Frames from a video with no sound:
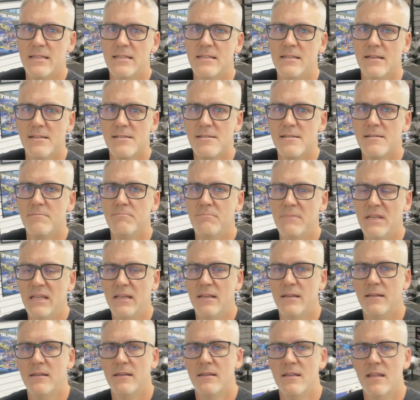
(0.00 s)
doesn't
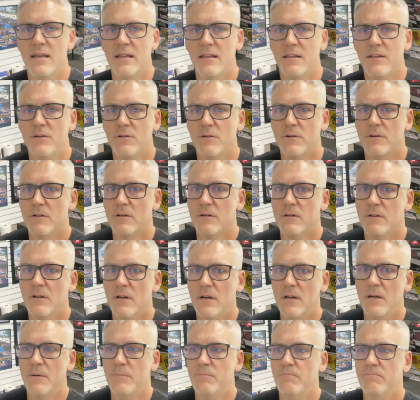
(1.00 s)
mean that you're
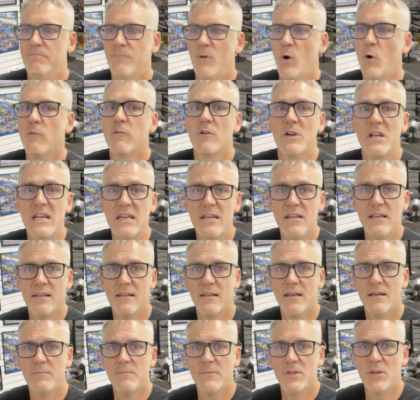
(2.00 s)
overheating
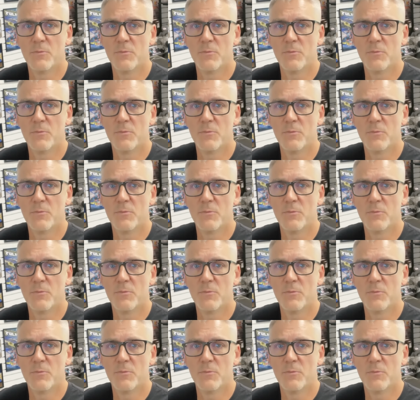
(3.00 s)
them.